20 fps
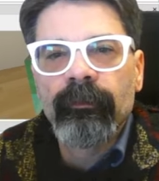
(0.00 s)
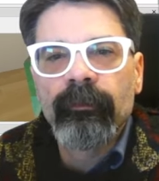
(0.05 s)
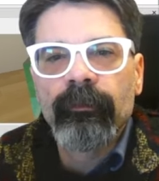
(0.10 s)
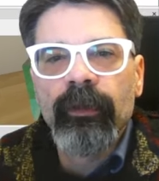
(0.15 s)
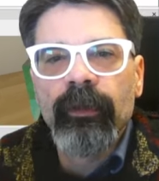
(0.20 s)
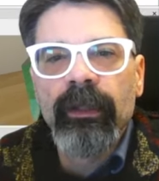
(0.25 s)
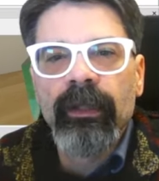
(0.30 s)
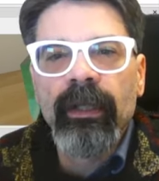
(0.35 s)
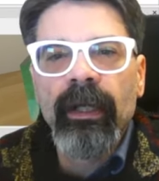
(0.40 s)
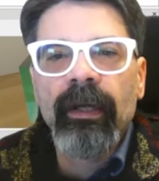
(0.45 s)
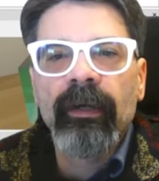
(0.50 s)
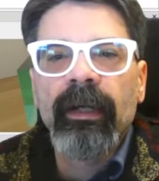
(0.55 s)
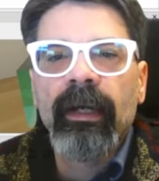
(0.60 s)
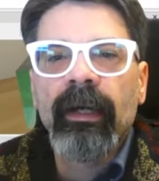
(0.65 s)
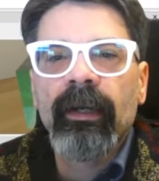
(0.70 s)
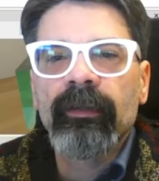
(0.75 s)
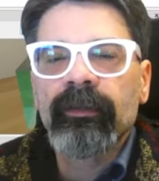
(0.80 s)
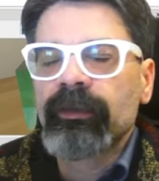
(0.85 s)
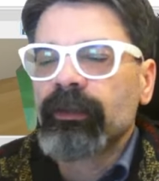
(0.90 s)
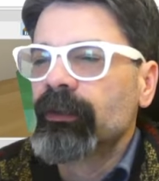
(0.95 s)
figured out
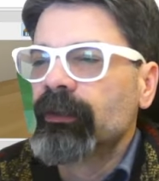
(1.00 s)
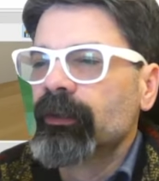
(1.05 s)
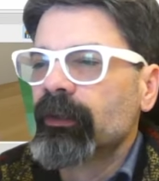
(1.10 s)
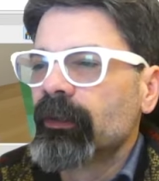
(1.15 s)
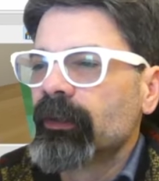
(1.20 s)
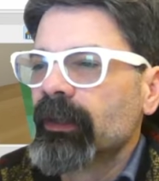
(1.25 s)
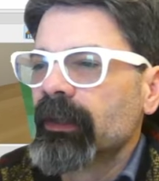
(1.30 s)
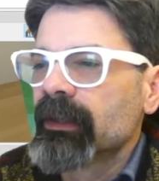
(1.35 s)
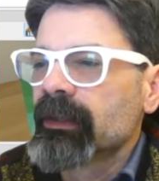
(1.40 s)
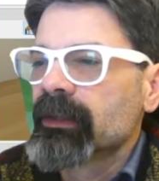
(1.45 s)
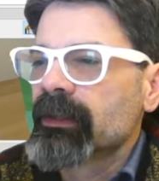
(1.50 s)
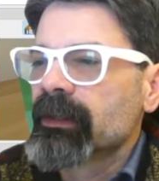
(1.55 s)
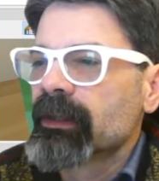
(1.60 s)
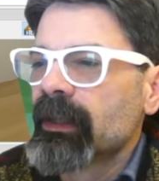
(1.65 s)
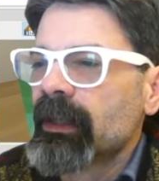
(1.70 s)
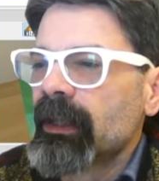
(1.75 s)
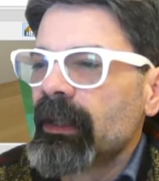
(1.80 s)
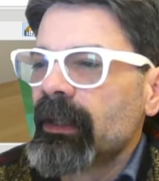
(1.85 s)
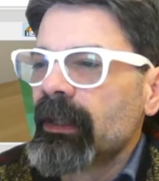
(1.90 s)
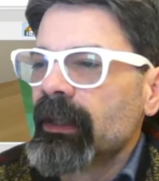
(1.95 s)
how to do this
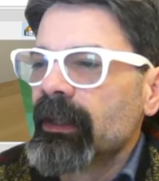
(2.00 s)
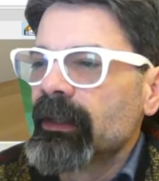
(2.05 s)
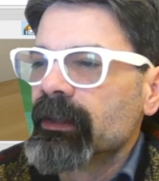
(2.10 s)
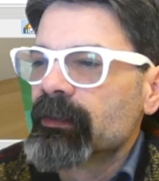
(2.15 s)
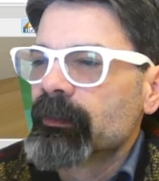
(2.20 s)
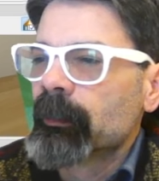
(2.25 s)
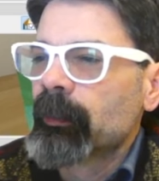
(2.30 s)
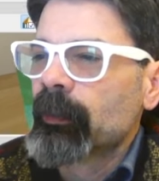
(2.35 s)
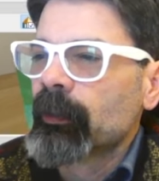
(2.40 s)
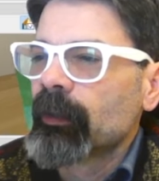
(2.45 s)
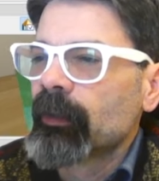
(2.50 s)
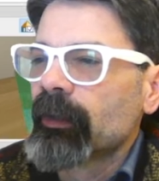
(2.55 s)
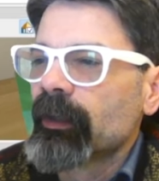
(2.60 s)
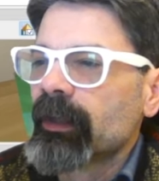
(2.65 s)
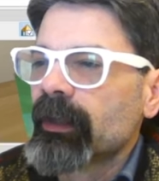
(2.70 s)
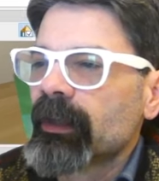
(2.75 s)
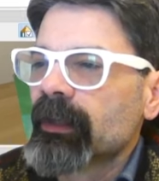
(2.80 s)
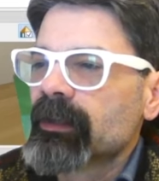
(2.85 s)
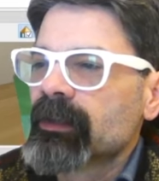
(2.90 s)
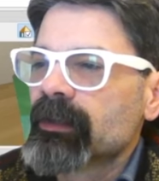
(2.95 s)
is pull
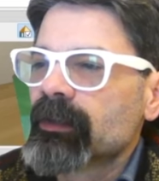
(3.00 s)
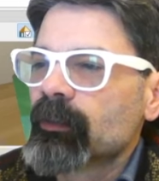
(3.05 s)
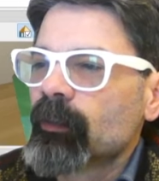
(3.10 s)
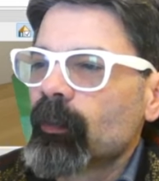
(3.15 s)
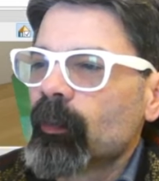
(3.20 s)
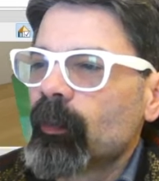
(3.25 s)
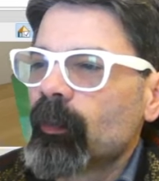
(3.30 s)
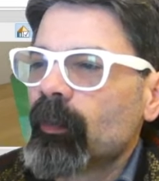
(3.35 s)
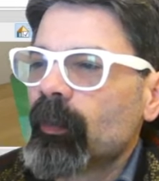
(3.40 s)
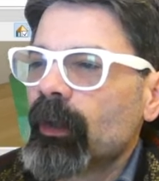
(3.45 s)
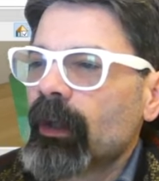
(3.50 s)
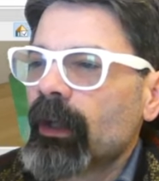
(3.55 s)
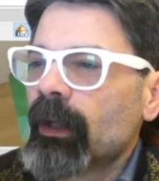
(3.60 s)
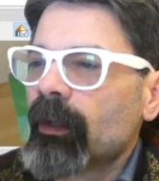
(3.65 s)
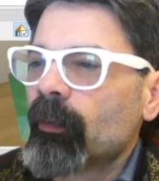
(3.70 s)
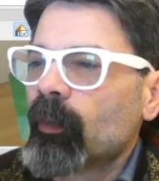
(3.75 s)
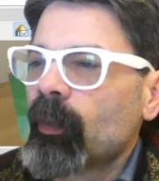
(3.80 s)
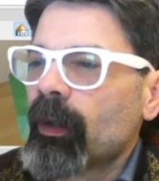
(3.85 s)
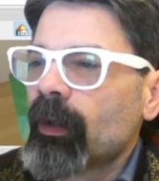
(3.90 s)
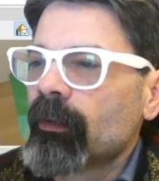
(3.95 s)
this
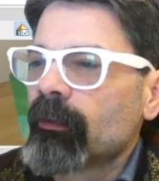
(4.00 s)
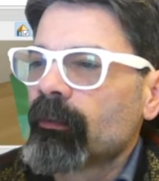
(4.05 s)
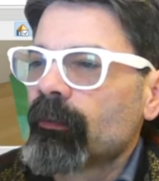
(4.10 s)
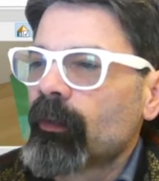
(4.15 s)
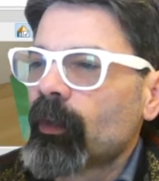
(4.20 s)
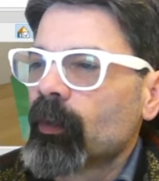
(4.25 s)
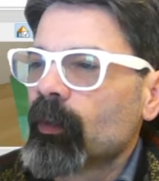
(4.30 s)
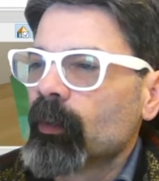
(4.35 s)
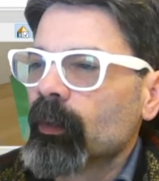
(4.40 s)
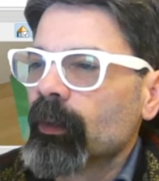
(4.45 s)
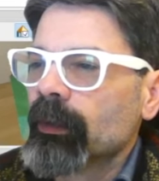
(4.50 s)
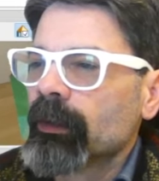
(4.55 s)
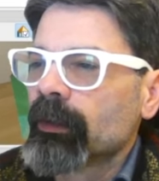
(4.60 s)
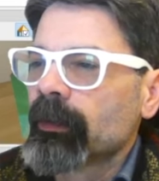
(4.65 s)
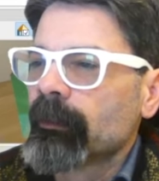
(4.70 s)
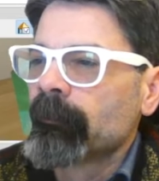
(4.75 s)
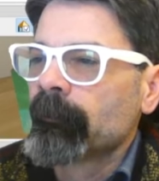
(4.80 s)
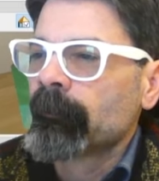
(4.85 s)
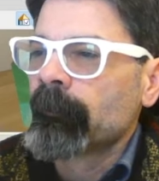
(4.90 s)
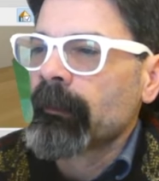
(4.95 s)
uh, wall
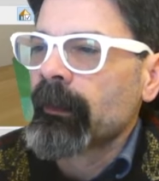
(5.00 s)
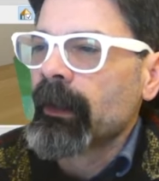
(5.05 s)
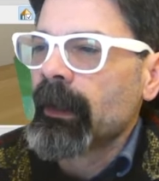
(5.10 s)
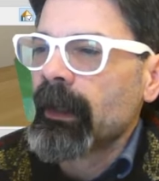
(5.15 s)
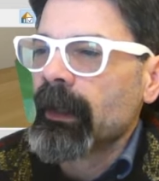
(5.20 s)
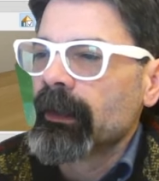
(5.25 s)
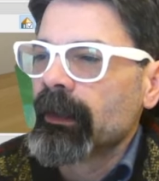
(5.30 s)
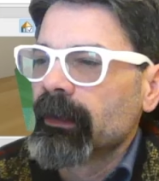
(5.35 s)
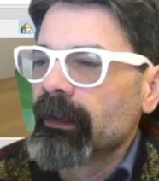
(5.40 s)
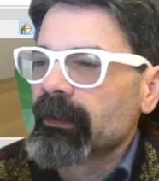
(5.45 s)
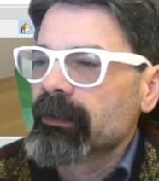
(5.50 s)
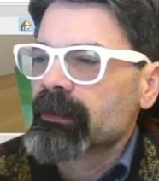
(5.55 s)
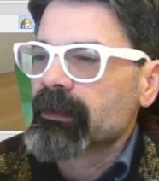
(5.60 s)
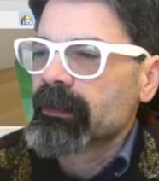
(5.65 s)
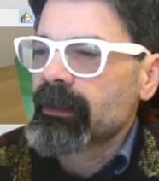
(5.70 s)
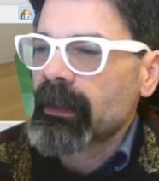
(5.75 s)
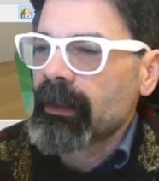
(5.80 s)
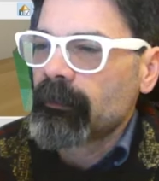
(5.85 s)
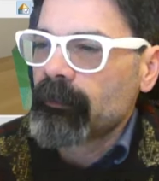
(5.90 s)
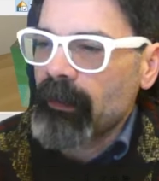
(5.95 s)
forward and let's
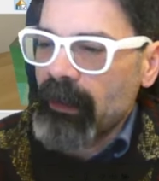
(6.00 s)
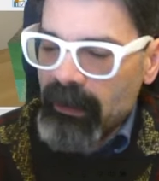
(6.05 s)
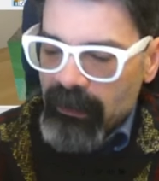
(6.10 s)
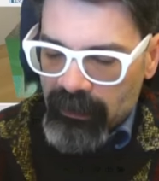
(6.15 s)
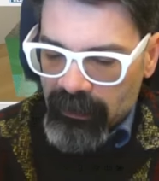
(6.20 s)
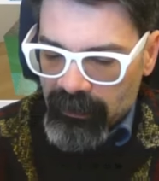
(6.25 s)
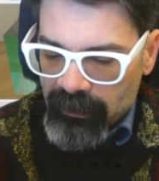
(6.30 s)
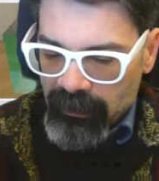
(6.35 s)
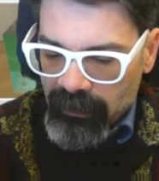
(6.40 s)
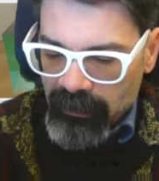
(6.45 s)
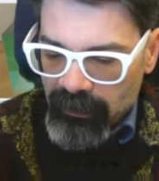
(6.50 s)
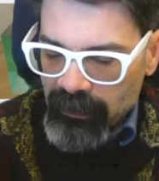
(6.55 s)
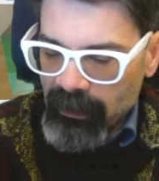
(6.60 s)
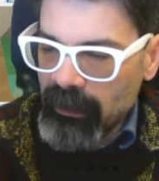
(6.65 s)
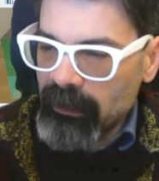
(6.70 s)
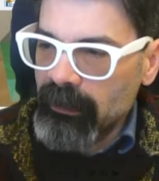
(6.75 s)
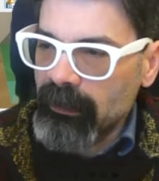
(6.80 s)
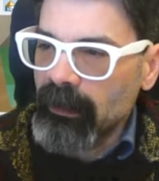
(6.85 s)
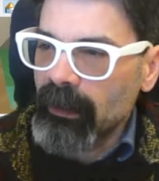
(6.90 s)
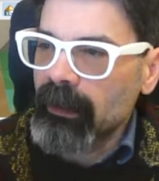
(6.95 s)
say make it at
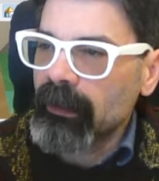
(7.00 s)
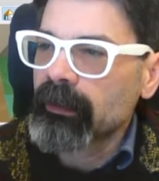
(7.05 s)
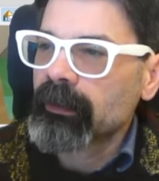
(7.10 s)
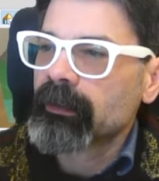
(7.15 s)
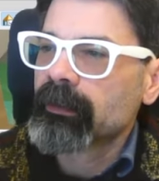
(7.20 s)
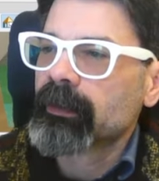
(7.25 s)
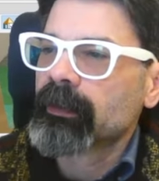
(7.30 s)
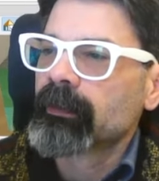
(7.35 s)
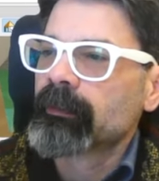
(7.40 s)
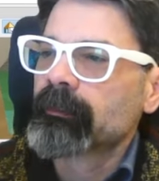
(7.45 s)
88.